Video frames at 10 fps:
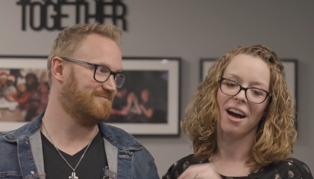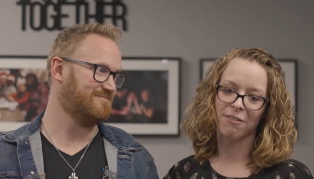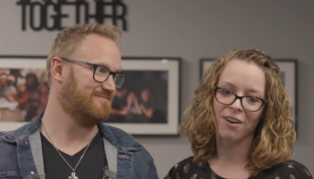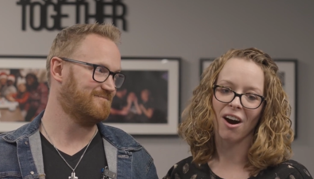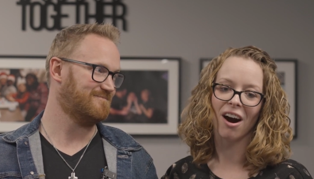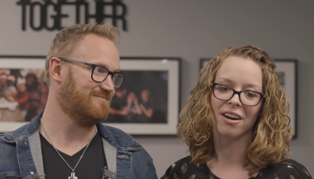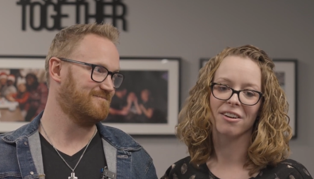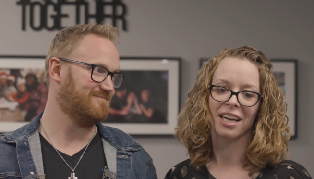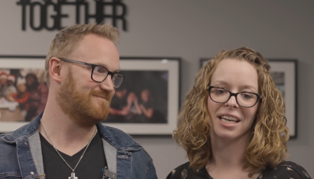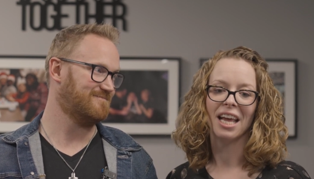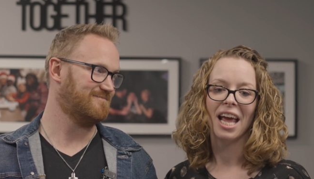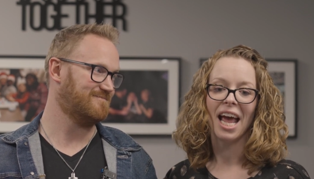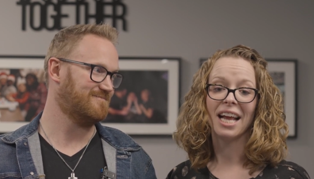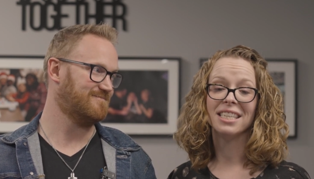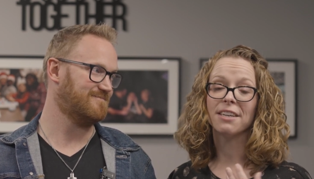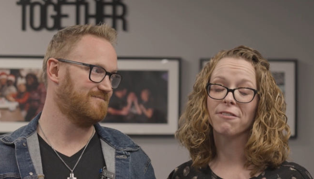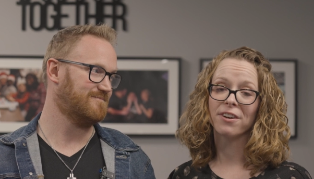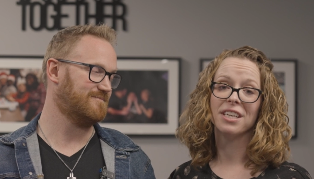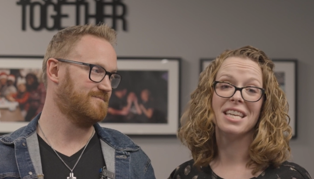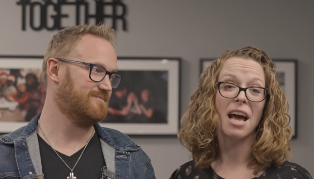Speaker 1: of Cochrane and
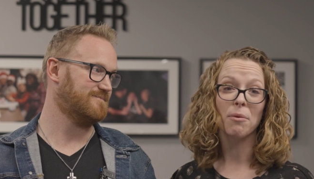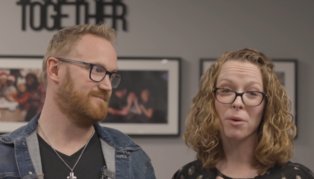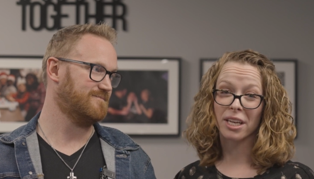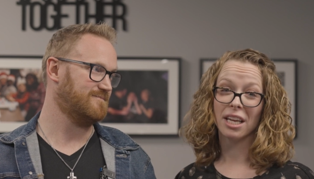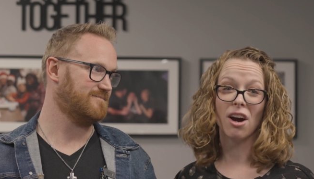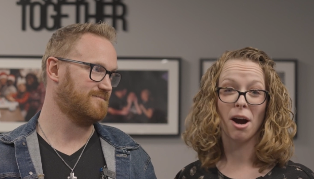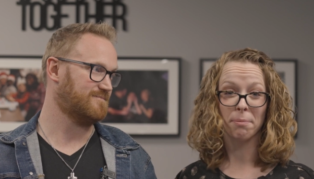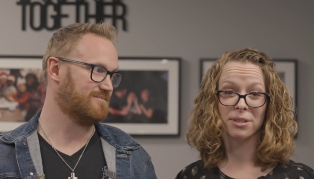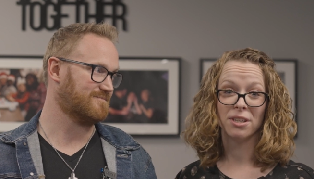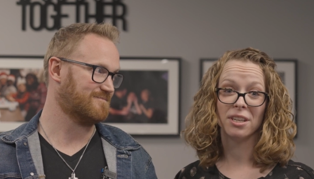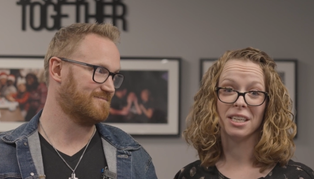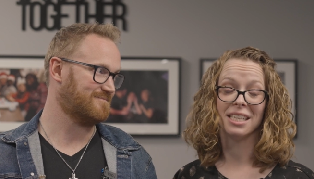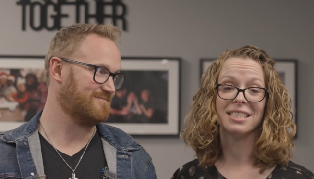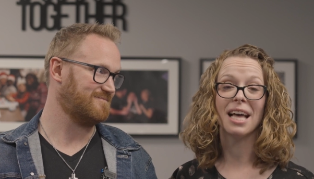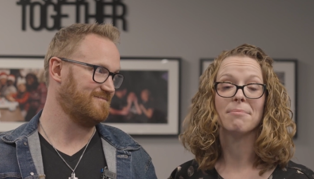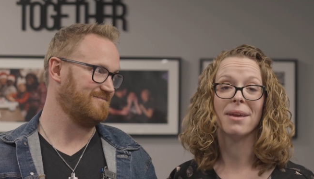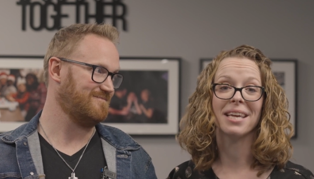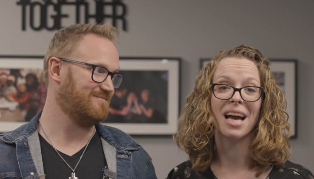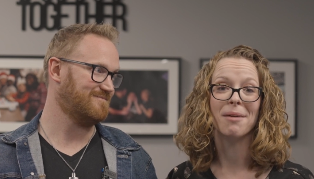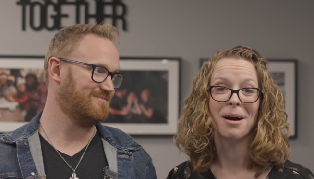different networking opportunities that may
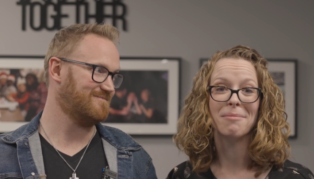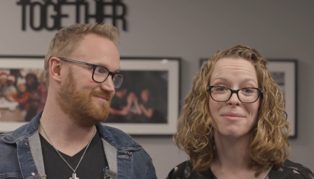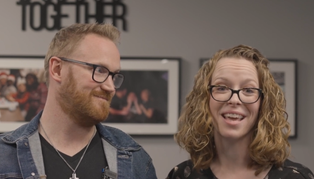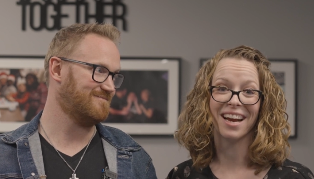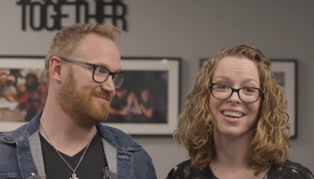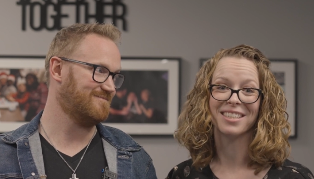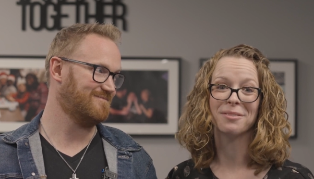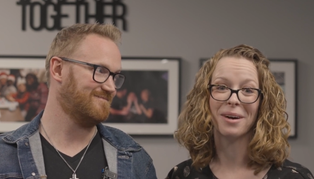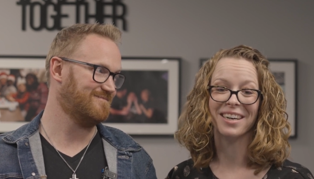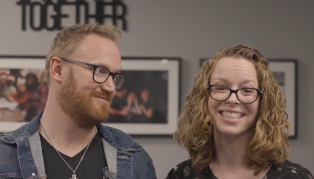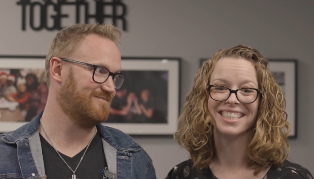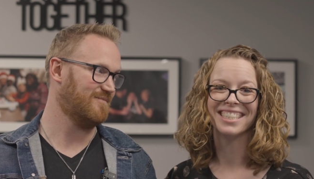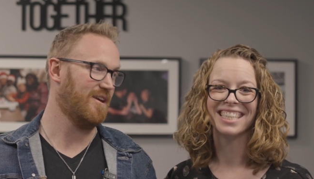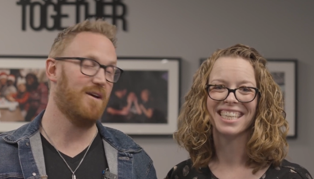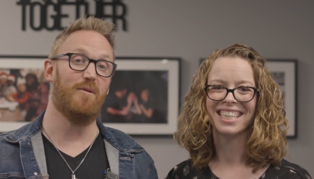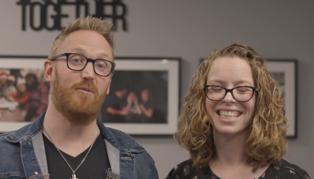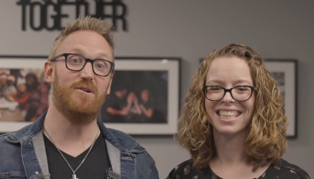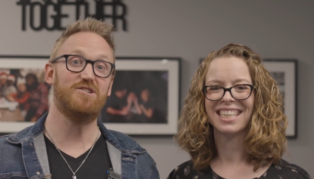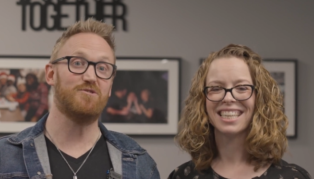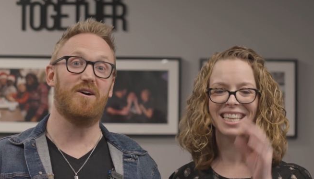come up there as well.
Speaker 2: But we
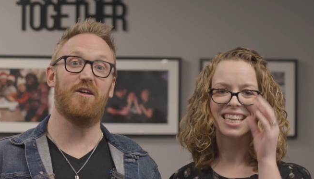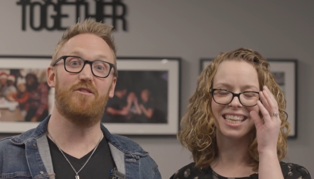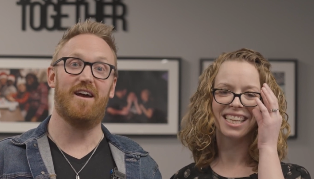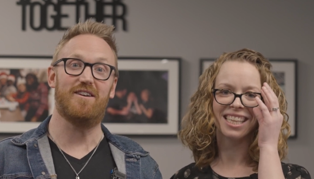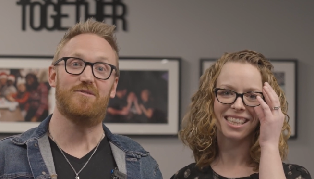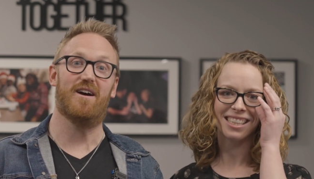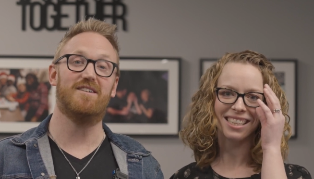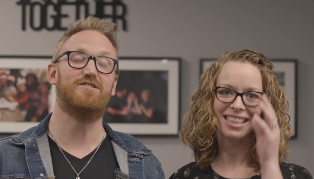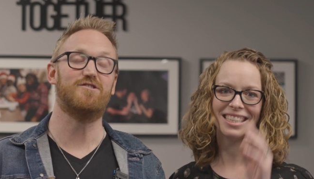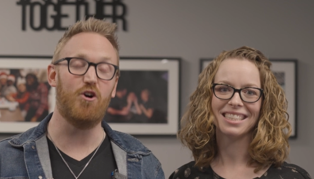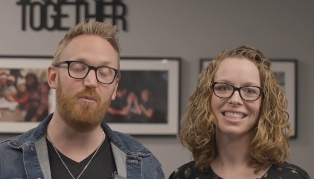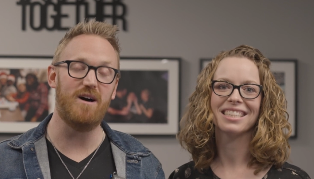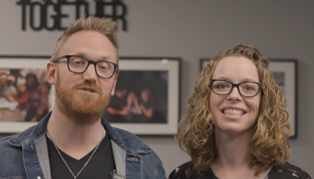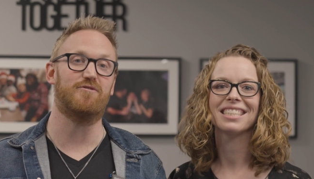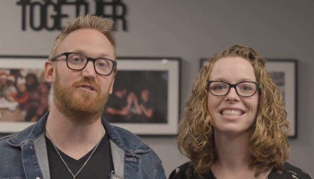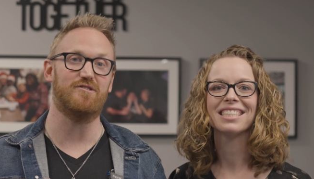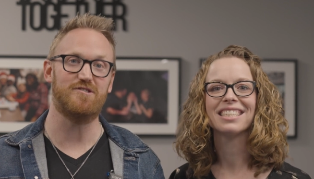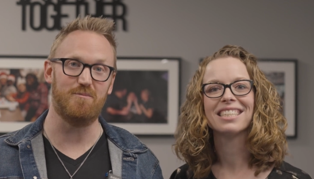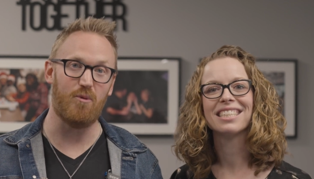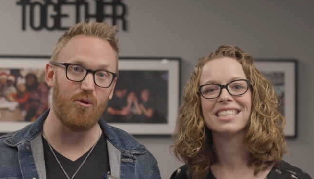just want to thank you guys so much for your
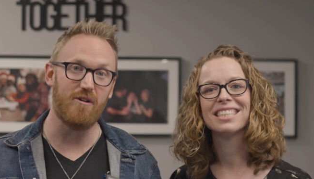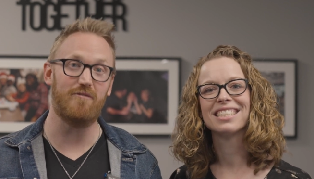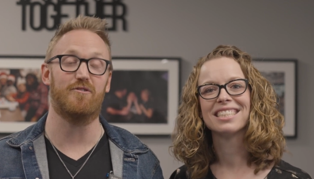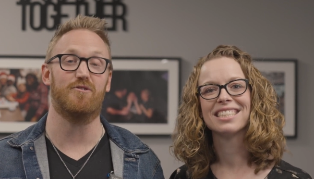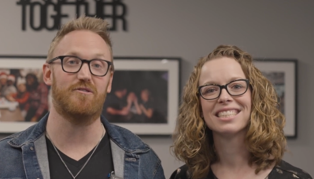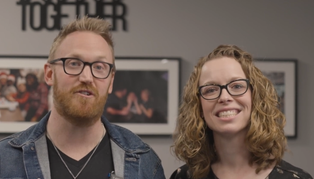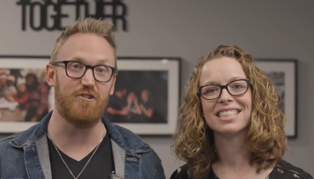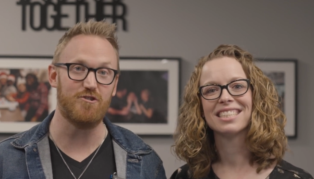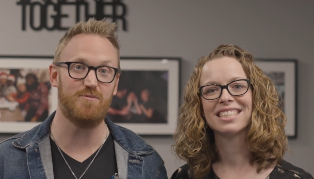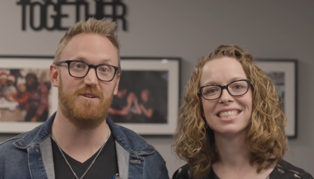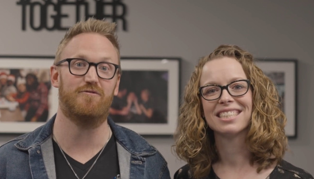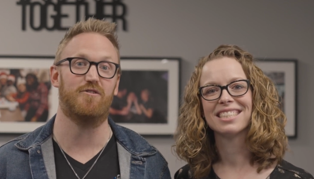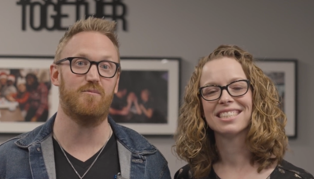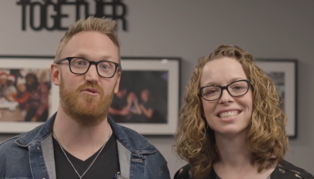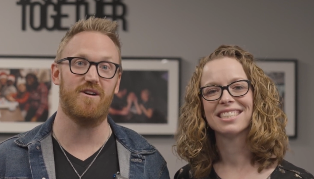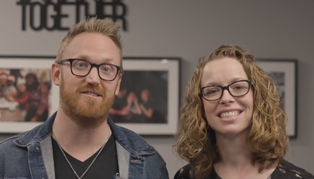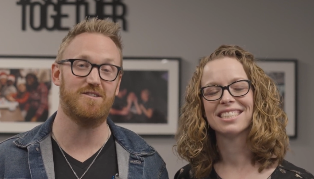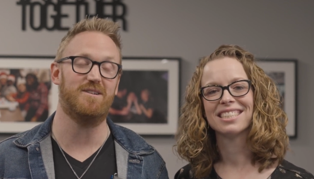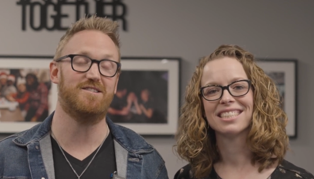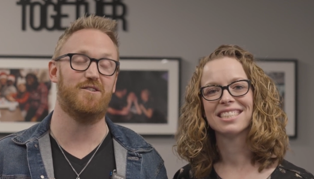support, for your encouragement, for your prayers.
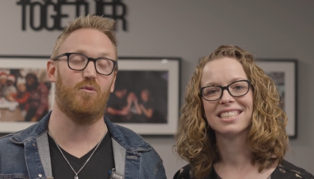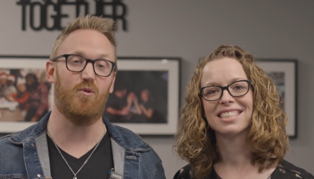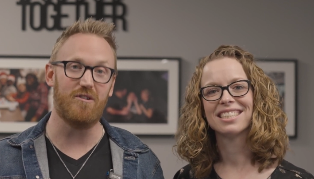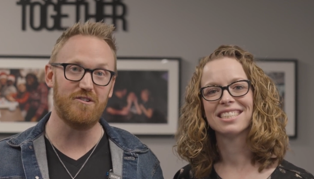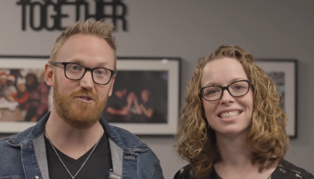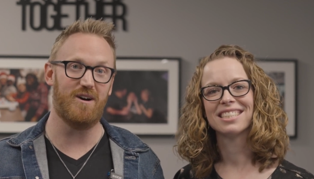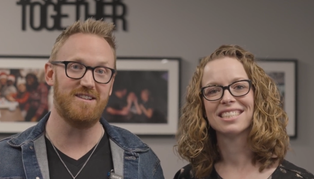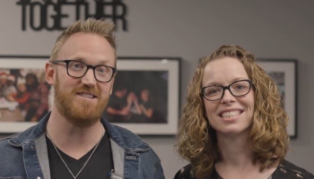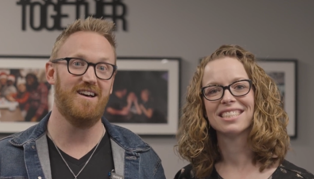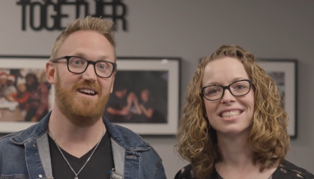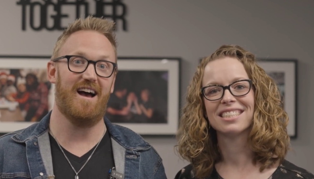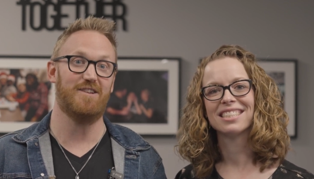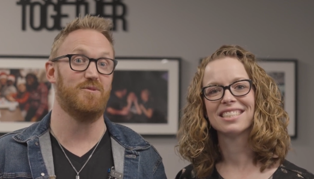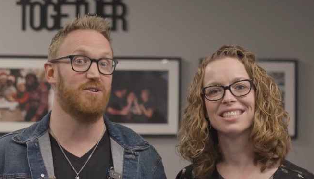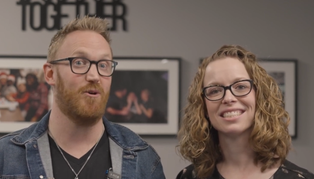It means the world to us as we